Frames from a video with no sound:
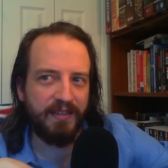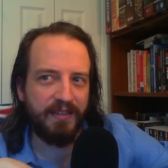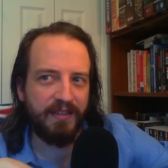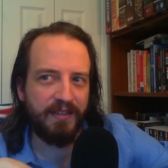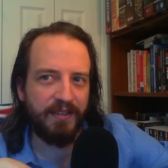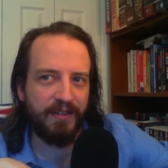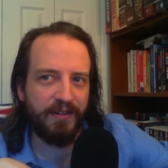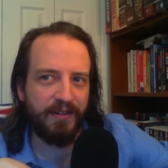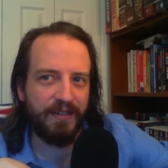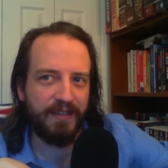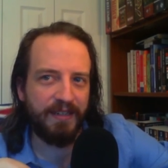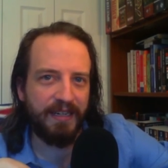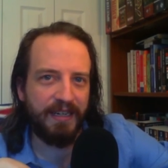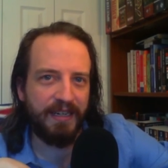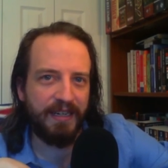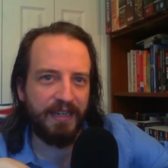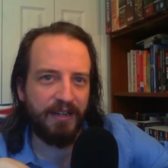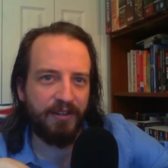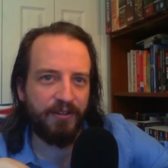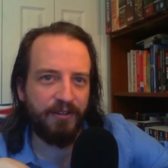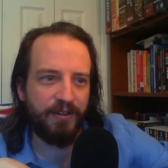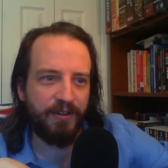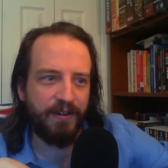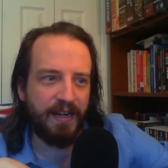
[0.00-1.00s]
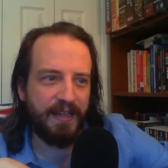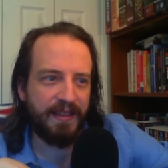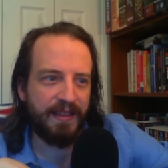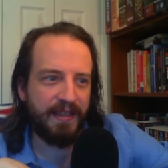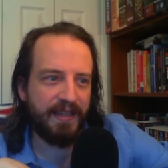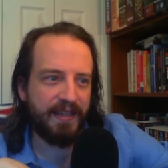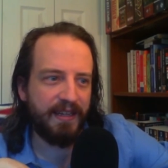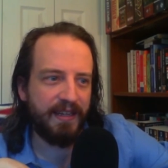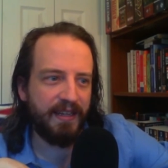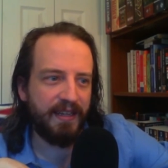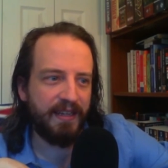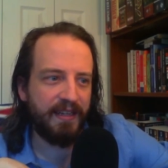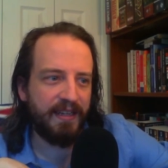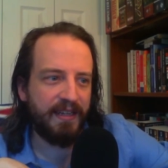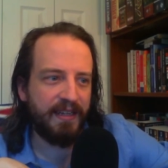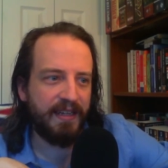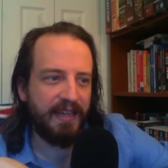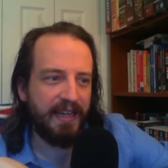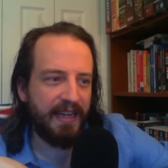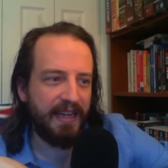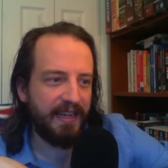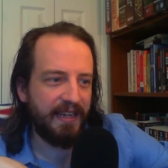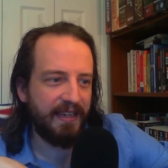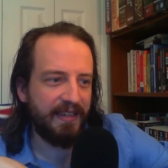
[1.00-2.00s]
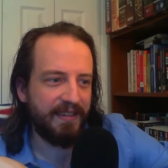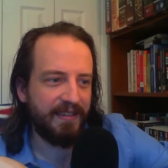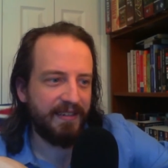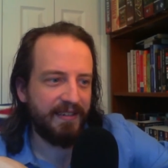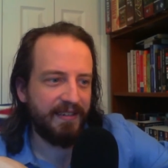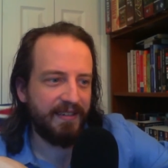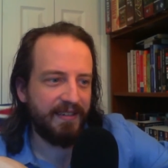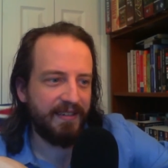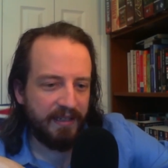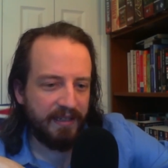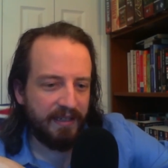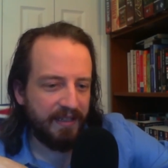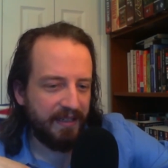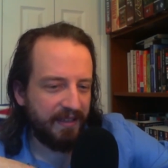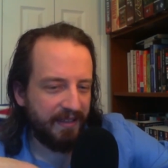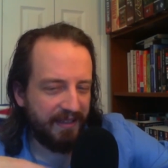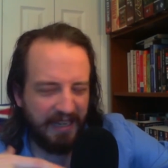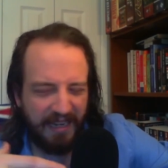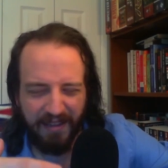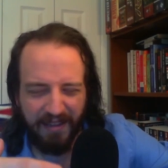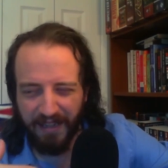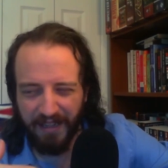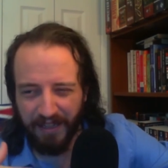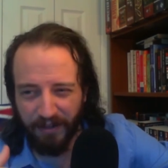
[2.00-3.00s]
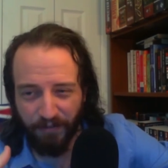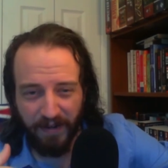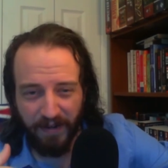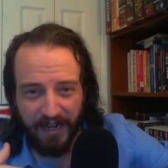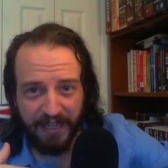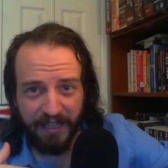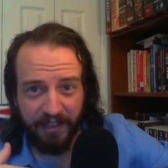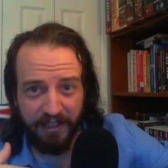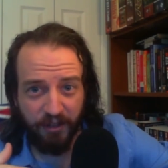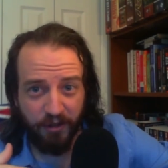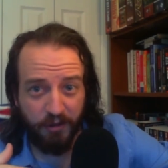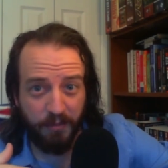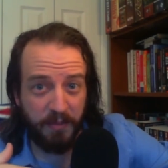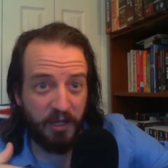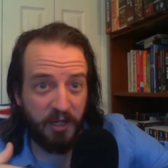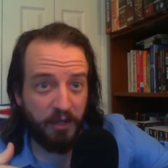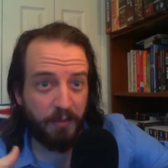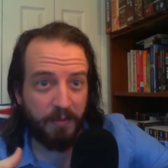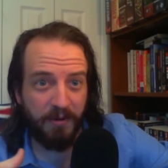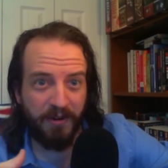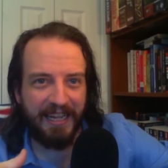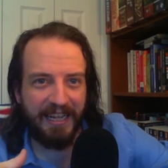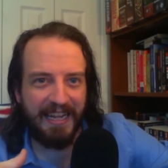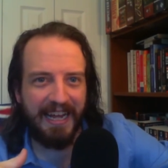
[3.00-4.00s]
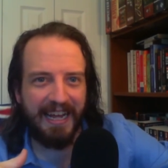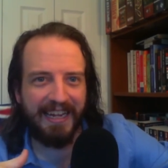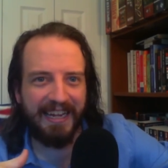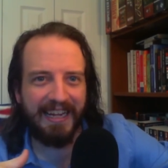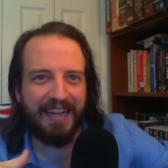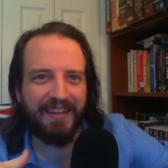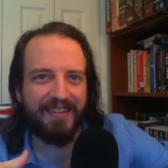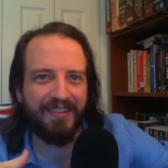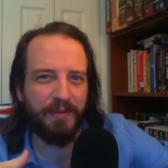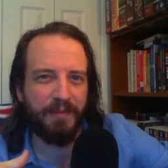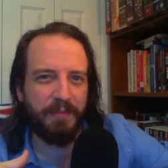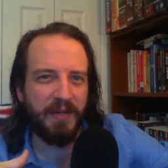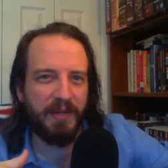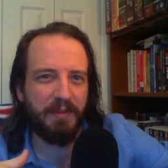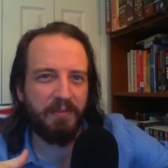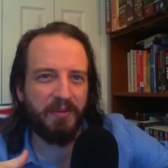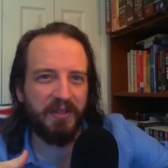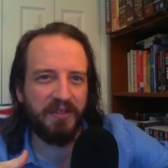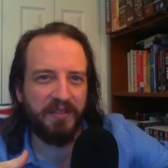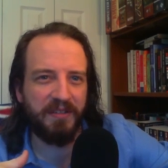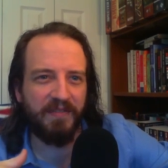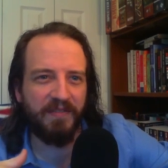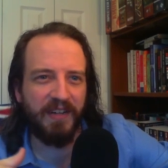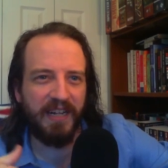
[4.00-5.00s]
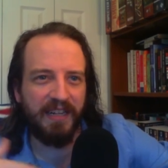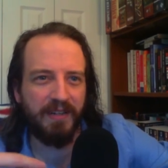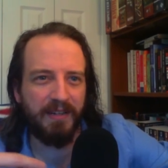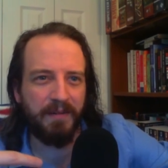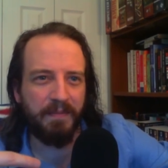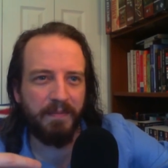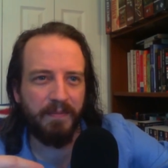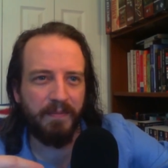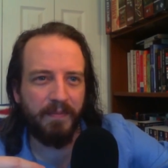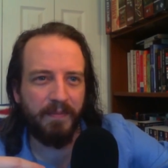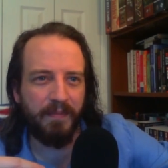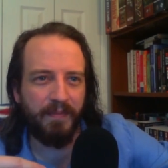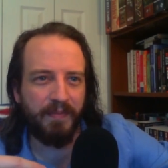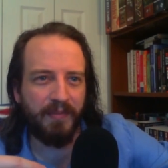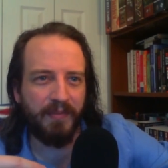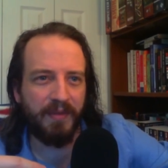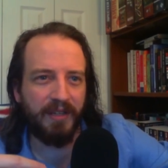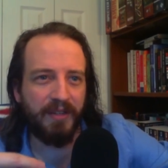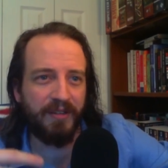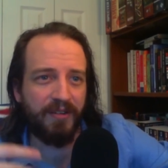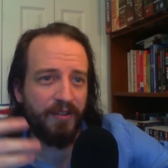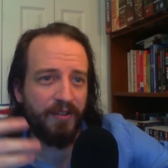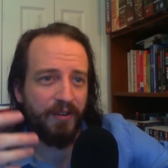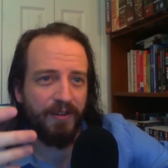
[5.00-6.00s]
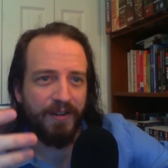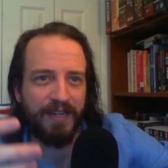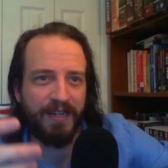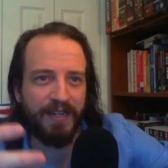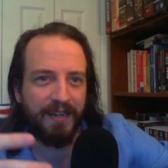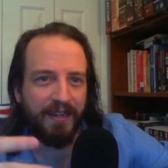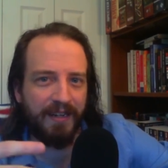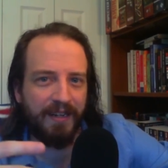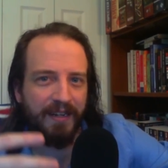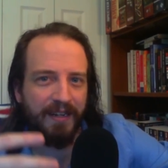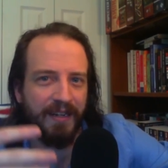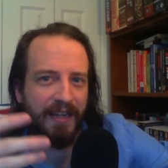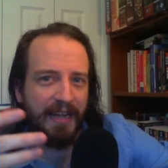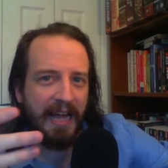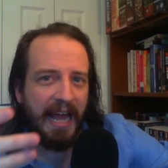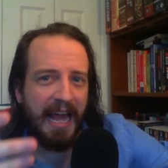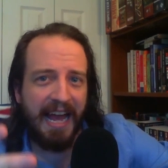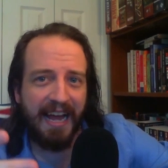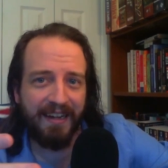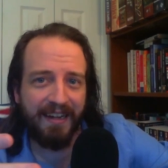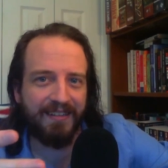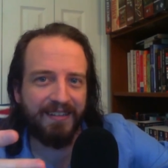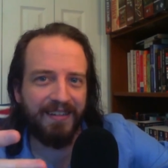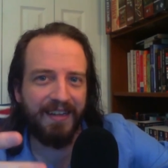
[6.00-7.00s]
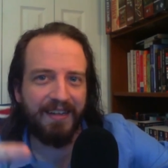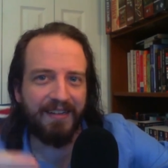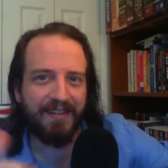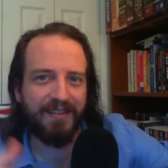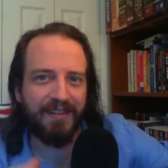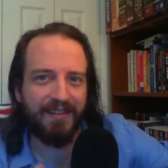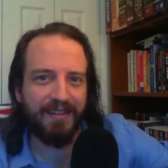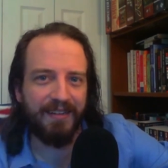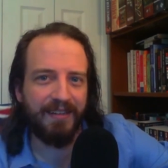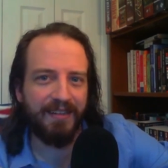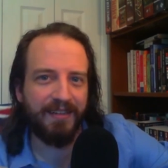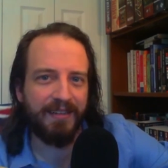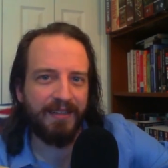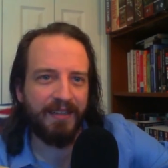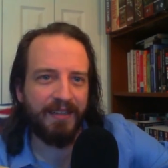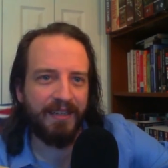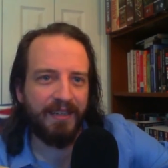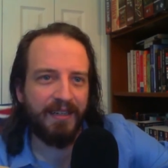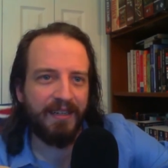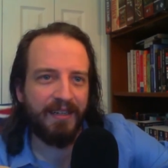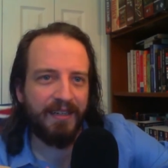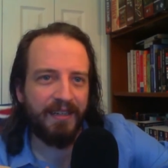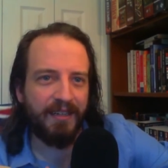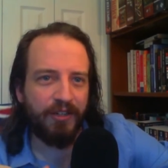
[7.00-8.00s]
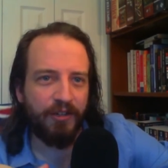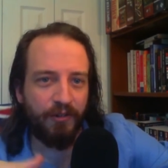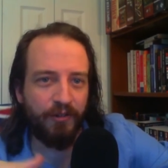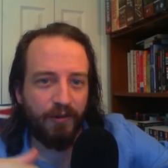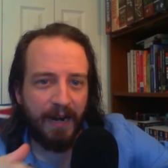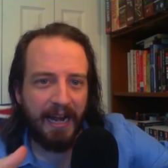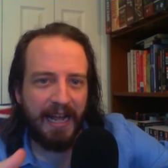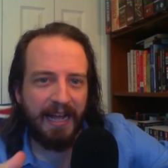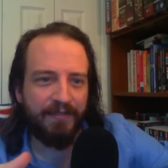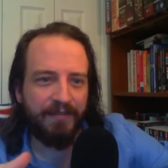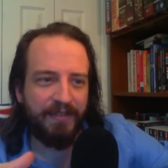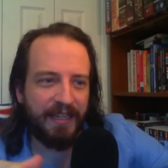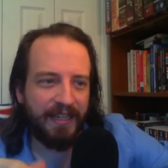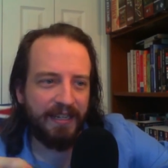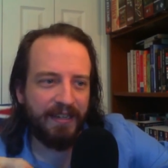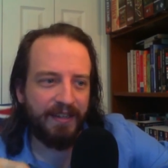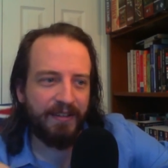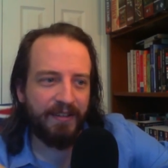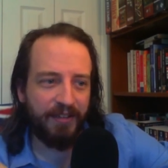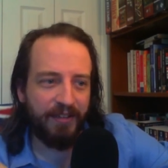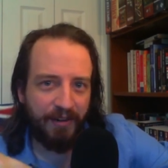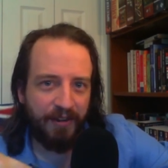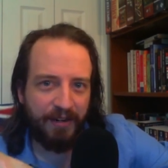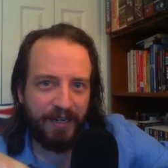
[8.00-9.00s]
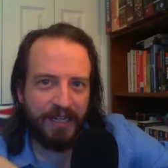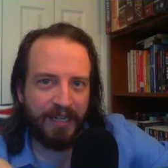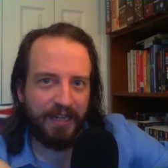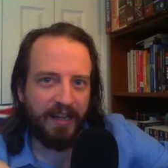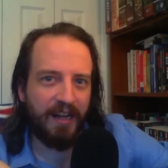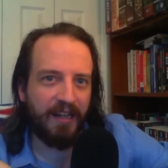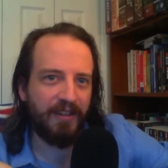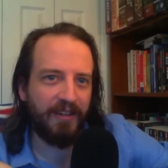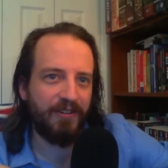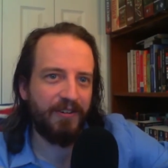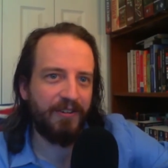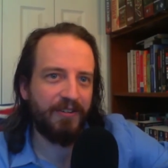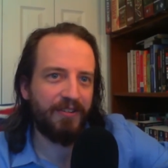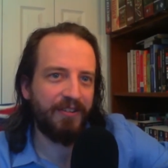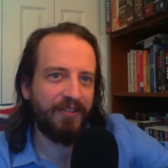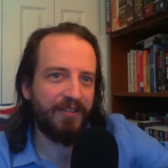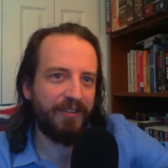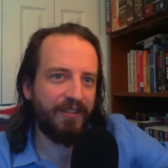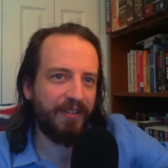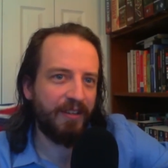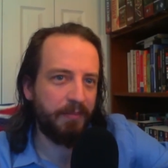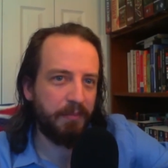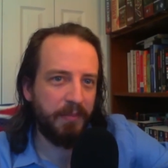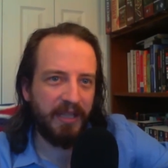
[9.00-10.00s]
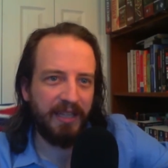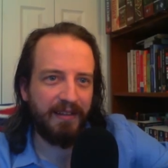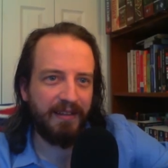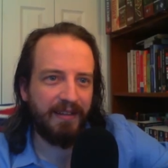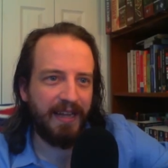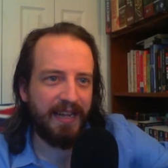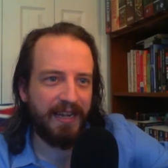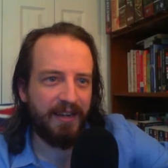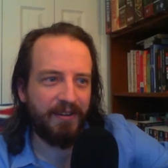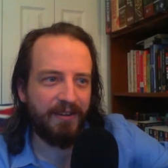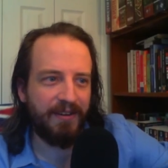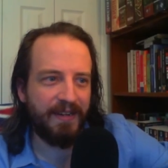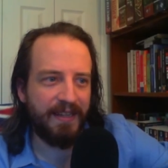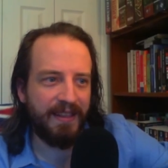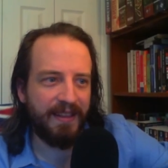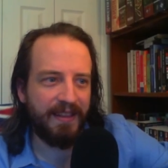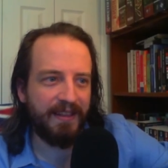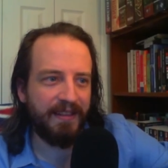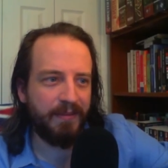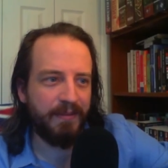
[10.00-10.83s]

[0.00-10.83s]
you're a teenager, I think. And it's kind of like regular puberty, I guess. Some people develop certain access to drafting certain colors a bit later in